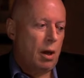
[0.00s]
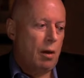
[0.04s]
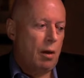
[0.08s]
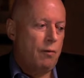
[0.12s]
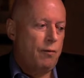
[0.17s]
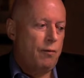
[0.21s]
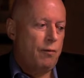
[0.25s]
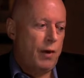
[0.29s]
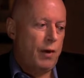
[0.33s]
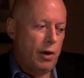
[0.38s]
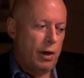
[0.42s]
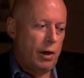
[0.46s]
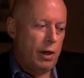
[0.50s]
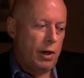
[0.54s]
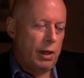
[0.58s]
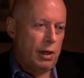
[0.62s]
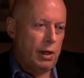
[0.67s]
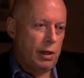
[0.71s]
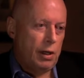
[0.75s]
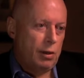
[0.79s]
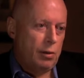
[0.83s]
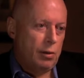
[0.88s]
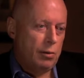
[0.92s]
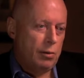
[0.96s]
a
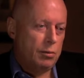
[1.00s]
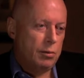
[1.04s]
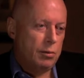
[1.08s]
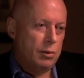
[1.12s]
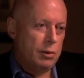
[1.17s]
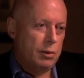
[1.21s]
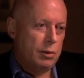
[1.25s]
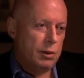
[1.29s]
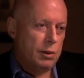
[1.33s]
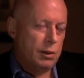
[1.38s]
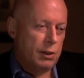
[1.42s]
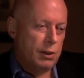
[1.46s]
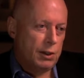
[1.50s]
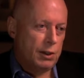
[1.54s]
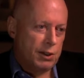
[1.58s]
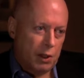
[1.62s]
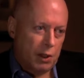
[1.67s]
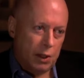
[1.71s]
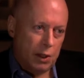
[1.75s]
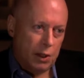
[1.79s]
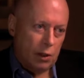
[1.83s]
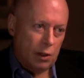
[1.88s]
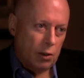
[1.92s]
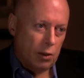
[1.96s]
very
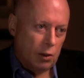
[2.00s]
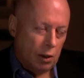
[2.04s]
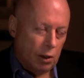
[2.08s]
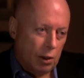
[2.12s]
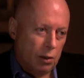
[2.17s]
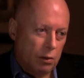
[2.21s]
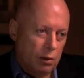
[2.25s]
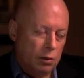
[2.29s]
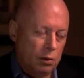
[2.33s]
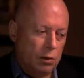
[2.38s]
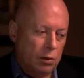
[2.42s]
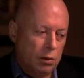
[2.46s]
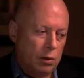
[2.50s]
cynical